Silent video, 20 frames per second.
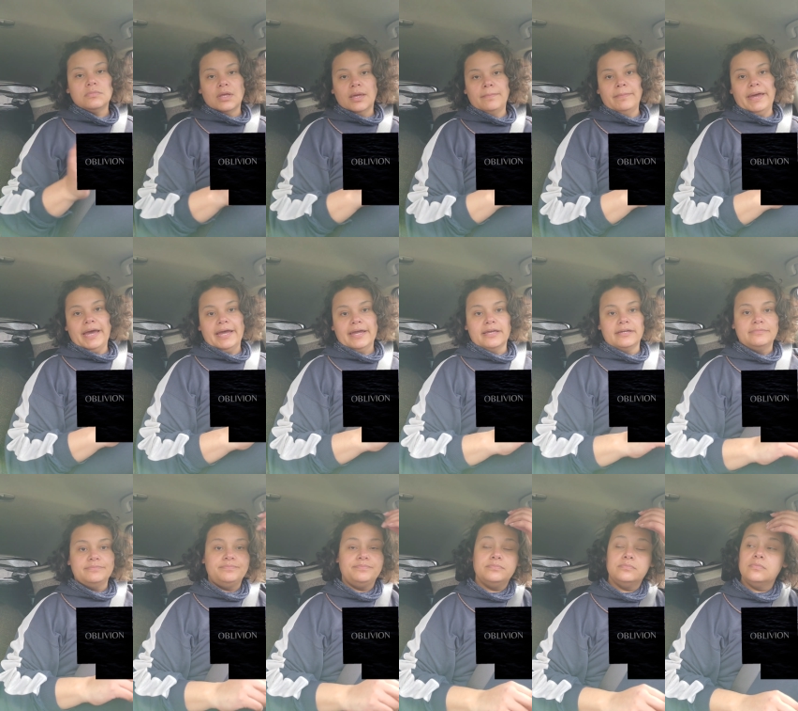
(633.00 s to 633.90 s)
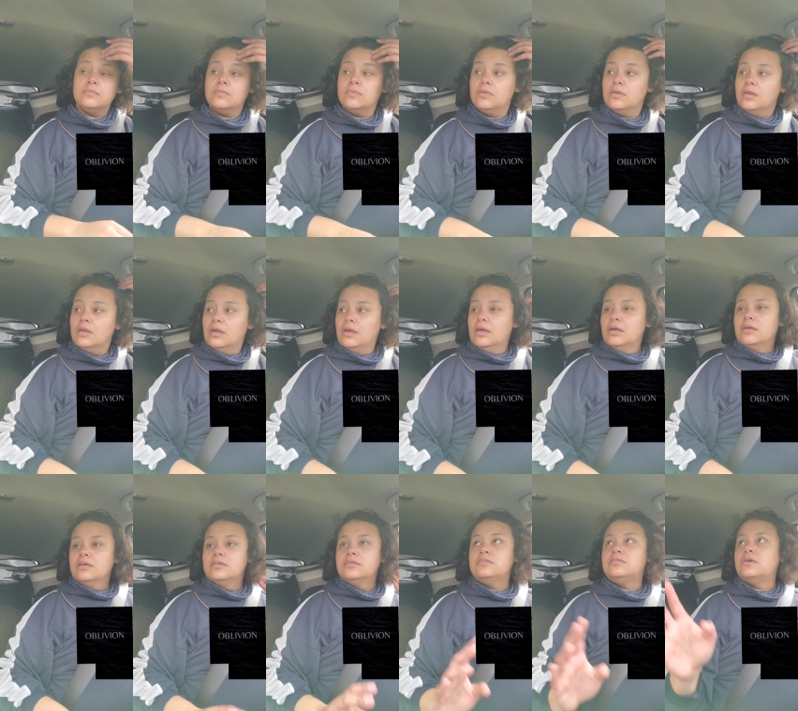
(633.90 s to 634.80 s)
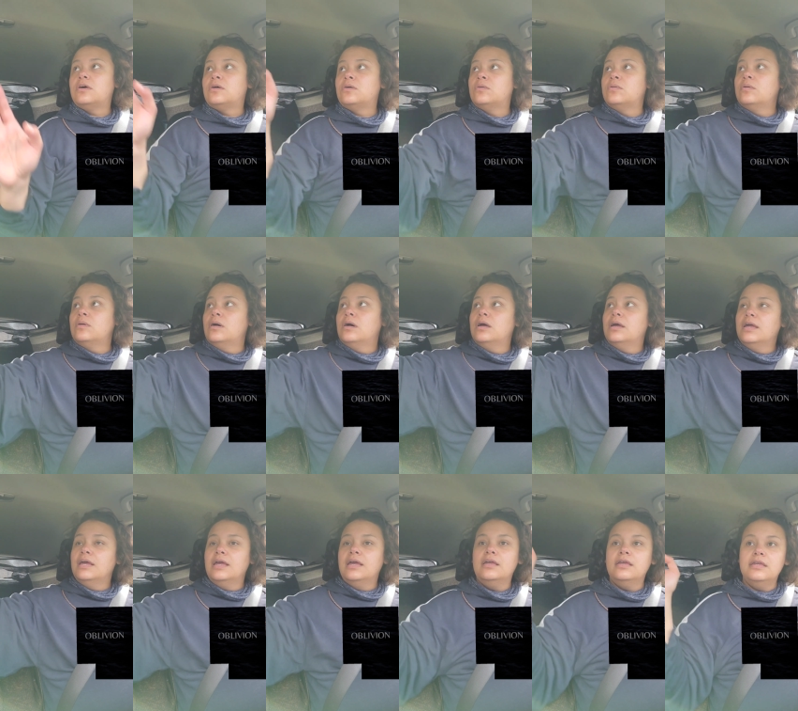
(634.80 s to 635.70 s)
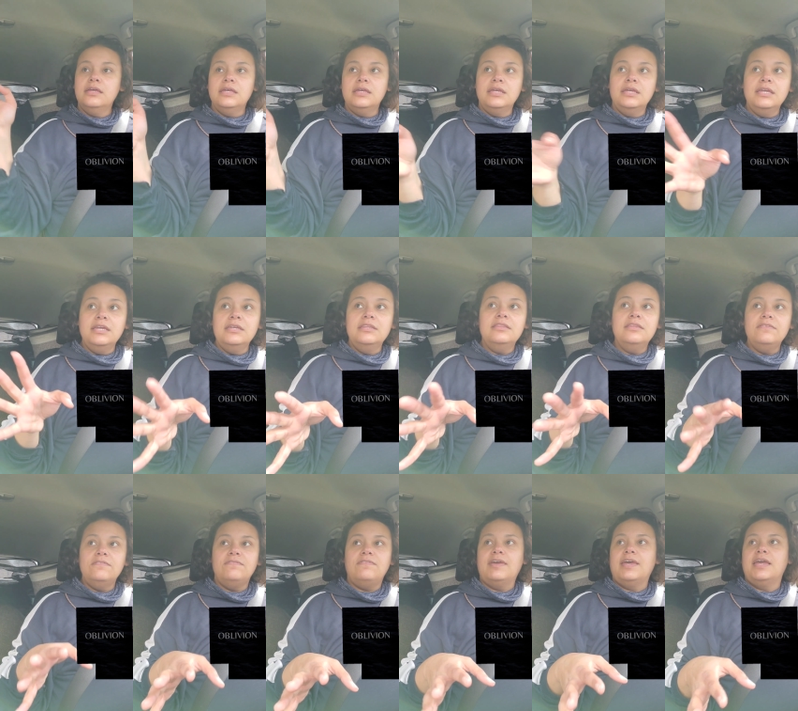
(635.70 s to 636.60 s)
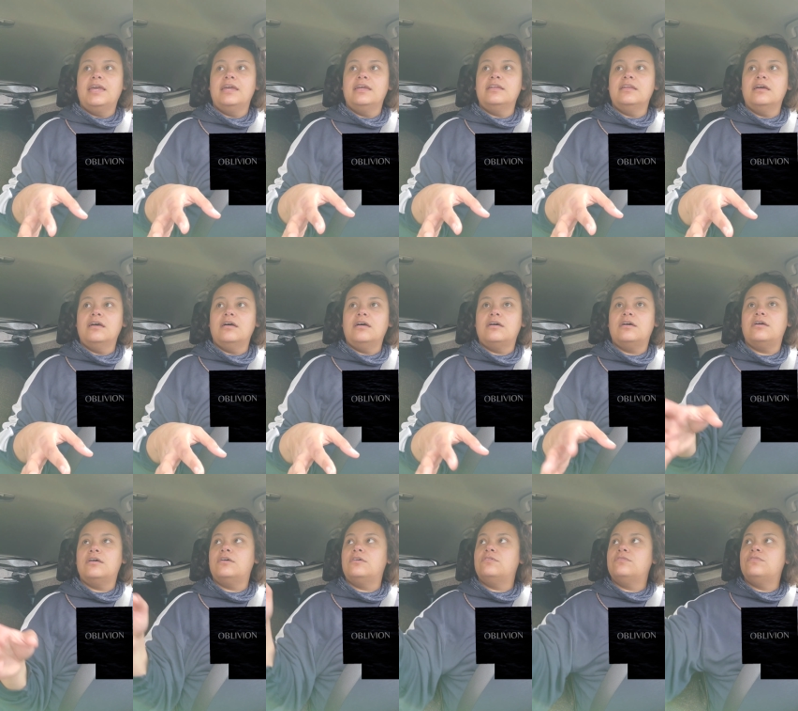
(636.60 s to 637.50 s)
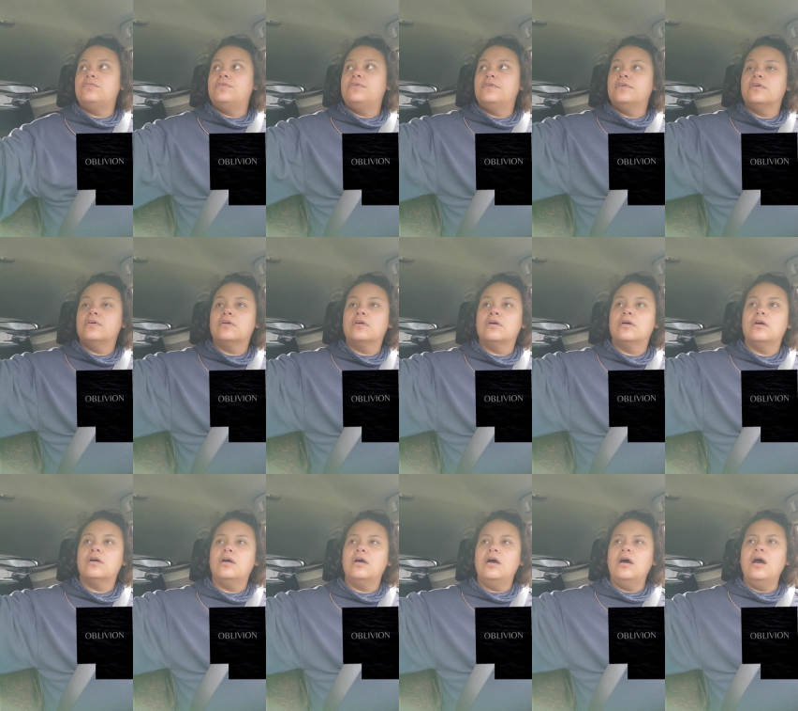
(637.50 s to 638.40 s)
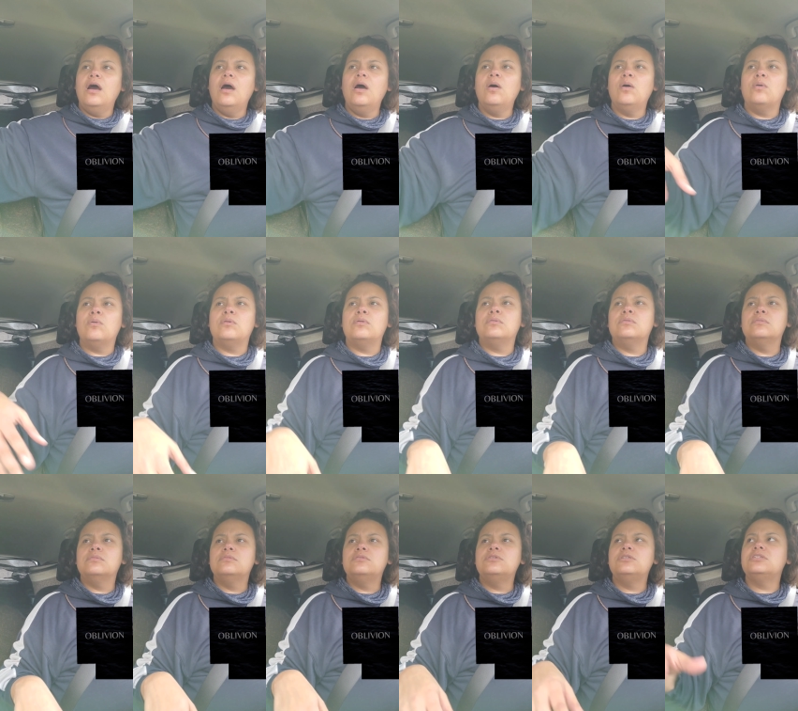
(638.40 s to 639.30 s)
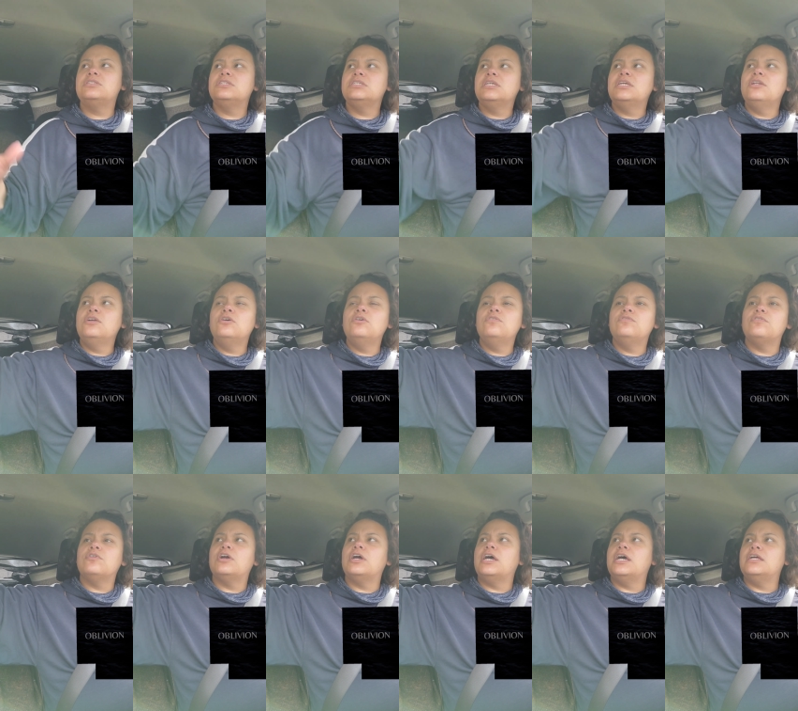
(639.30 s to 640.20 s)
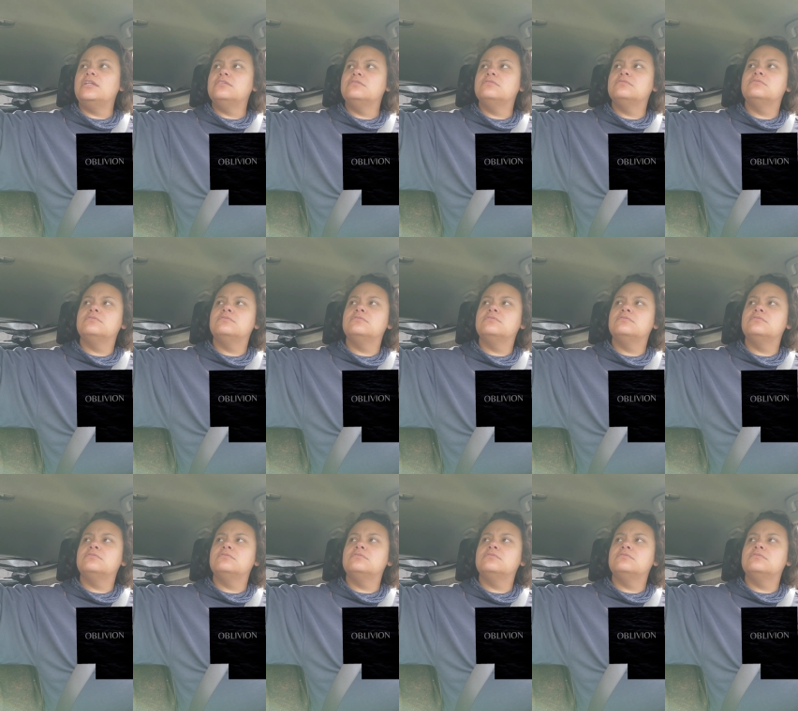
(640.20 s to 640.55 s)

I'm back. So, in the vein of, oh, just get over it.